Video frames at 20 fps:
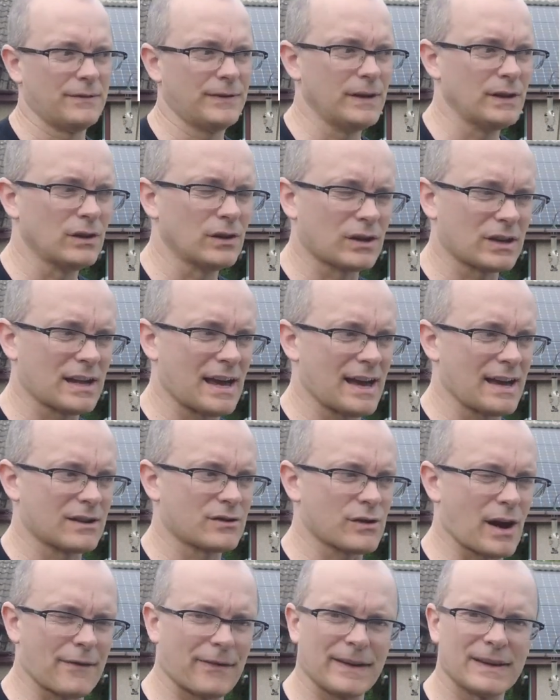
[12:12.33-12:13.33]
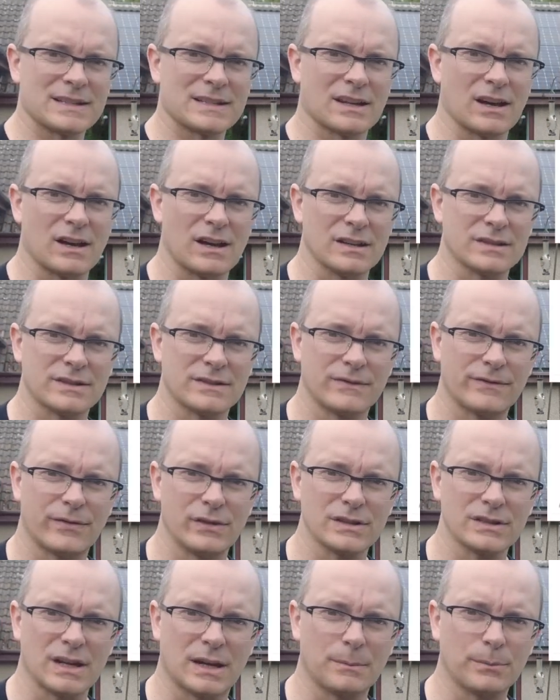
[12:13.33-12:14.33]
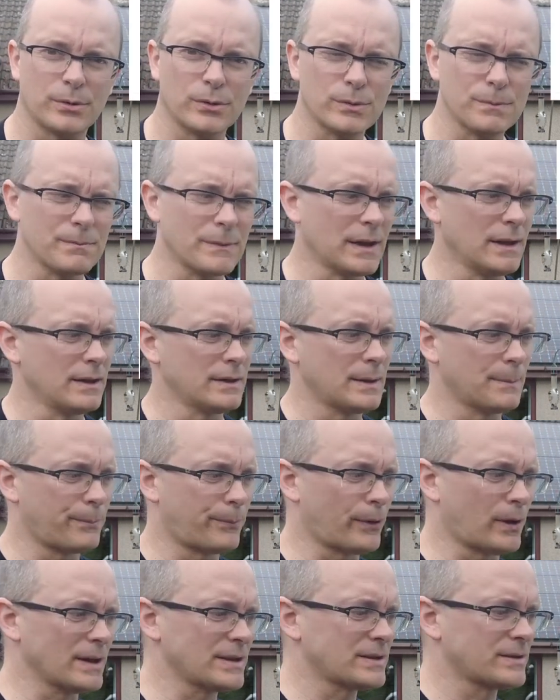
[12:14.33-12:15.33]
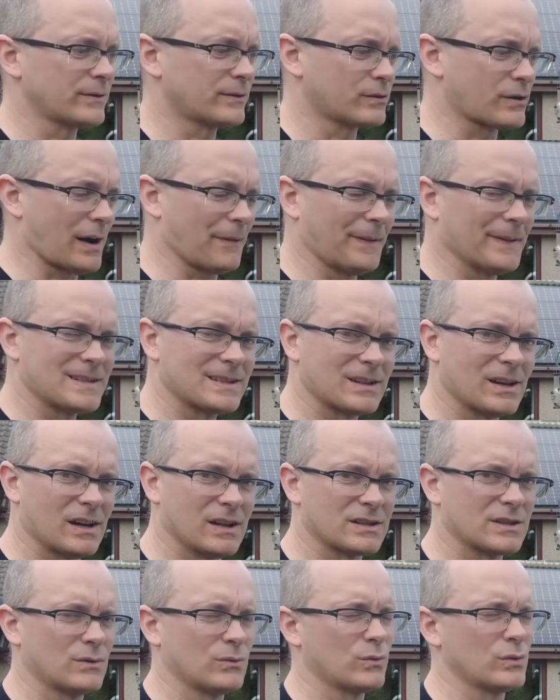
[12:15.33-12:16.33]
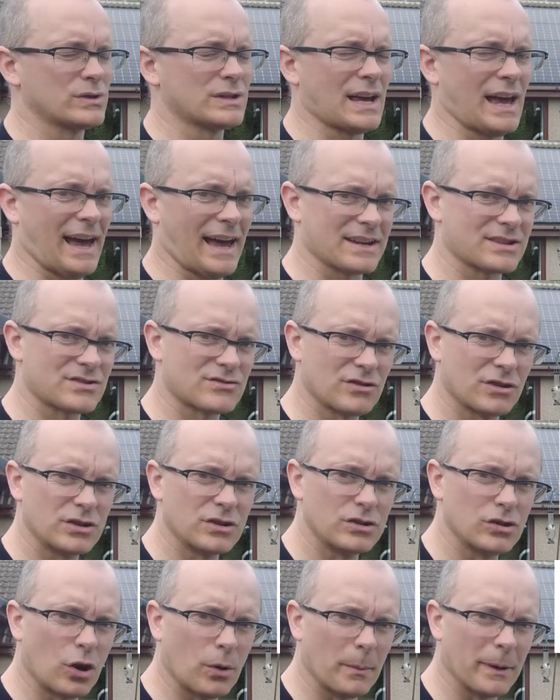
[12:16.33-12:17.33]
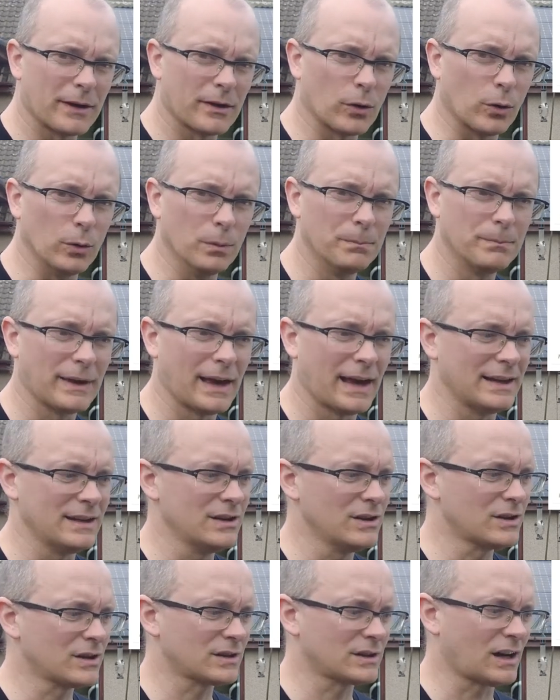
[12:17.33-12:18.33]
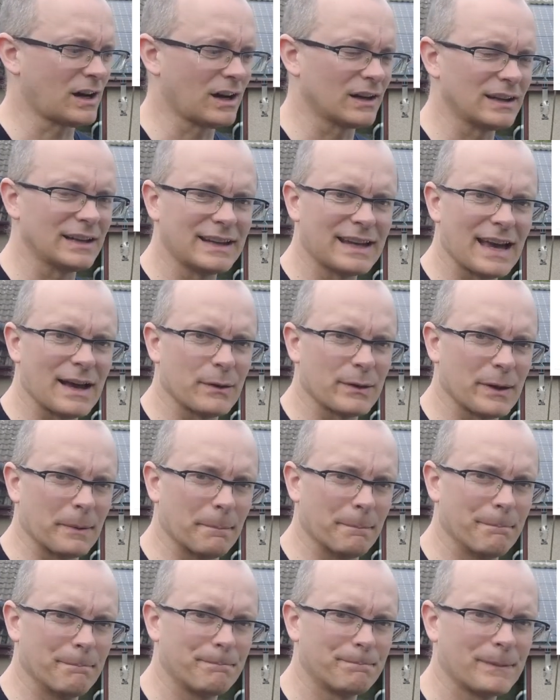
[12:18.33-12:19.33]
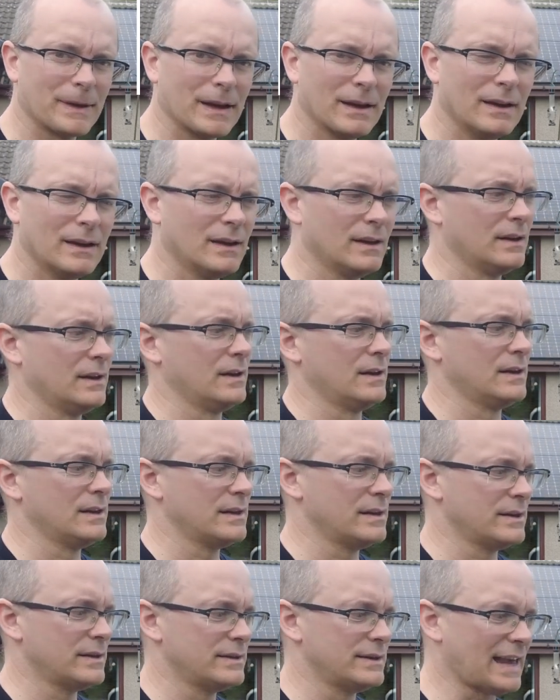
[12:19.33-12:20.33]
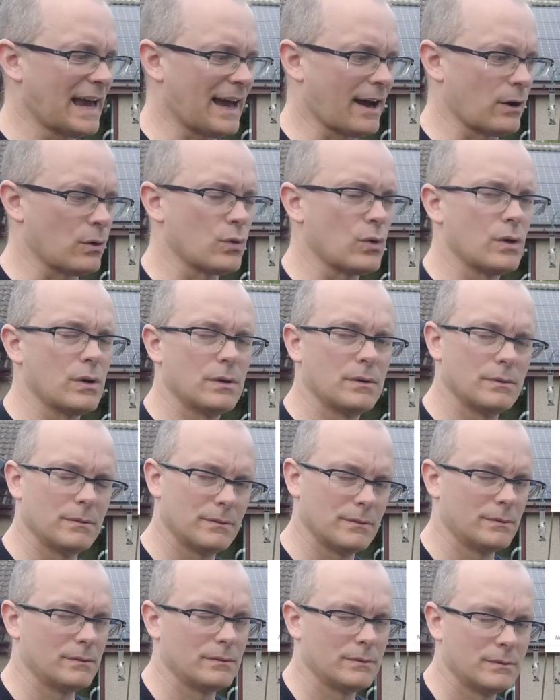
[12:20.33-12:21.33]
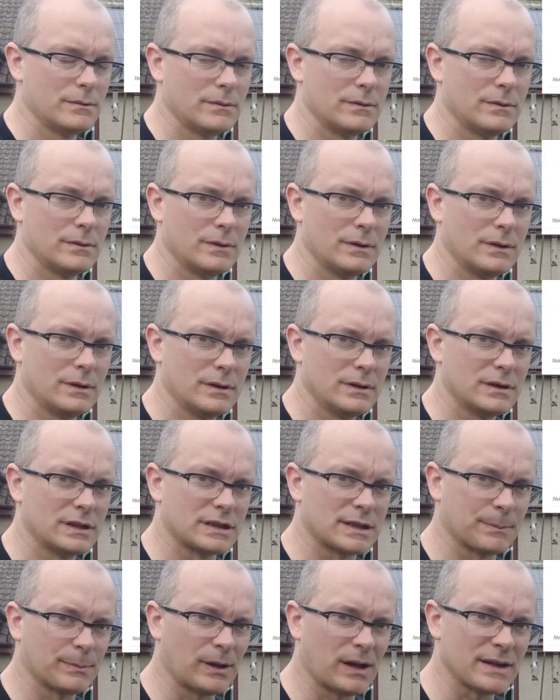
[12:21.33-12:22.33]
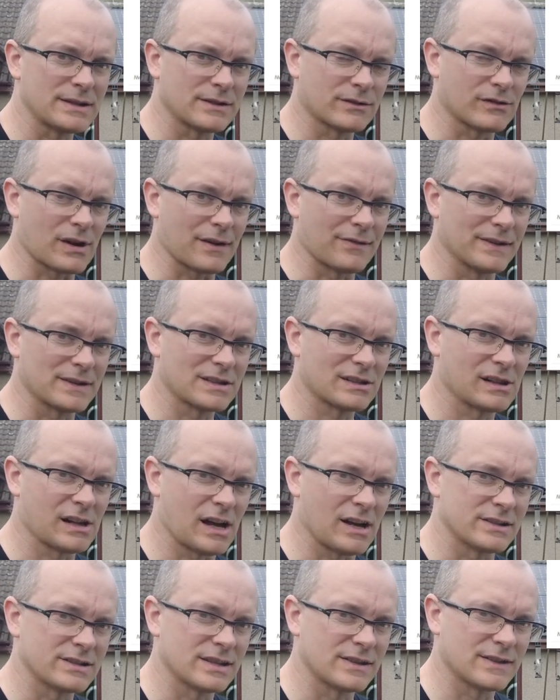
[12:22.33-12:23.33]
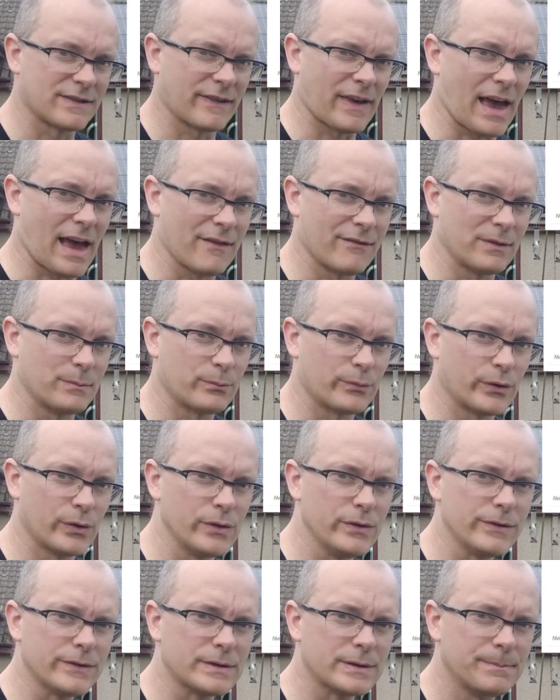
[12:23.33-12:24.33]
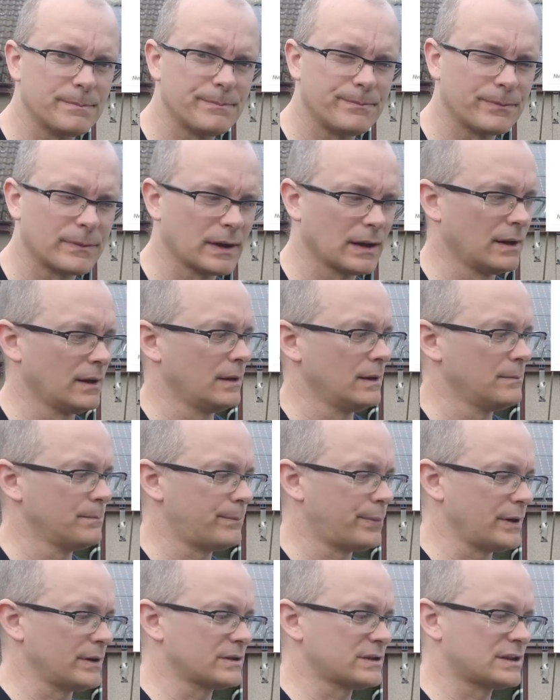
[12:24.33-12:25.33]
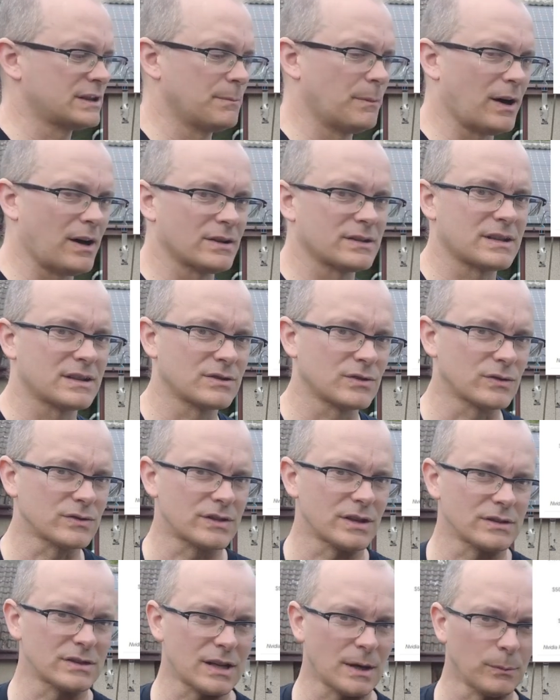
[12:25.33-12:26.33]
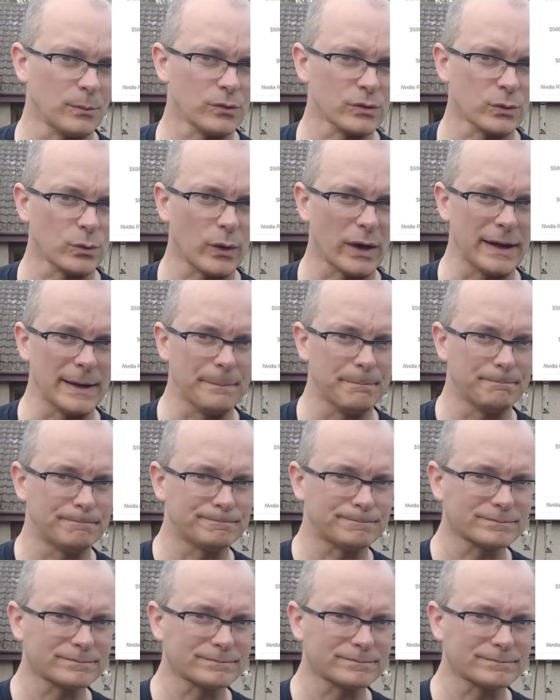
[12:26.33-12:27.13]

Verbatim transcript: if you look at graphics cards, for example, the price of graphics cards was astronomical and you could hardly get them. Now, the supplies of graphics cards have improved but demand has also tumbled away.